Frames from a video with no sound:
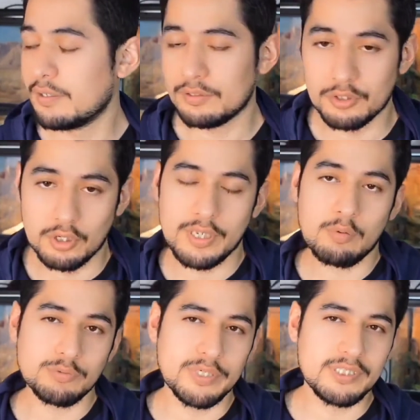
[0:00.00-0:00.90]
That
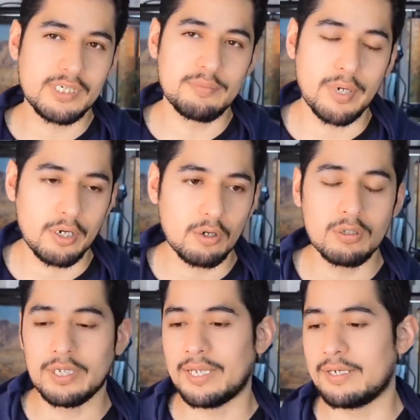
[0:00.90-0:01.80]
was basically my
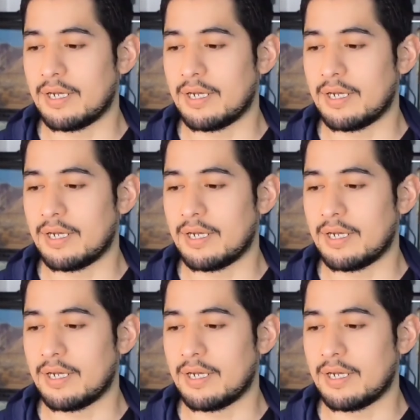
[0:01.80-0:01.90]
goal, and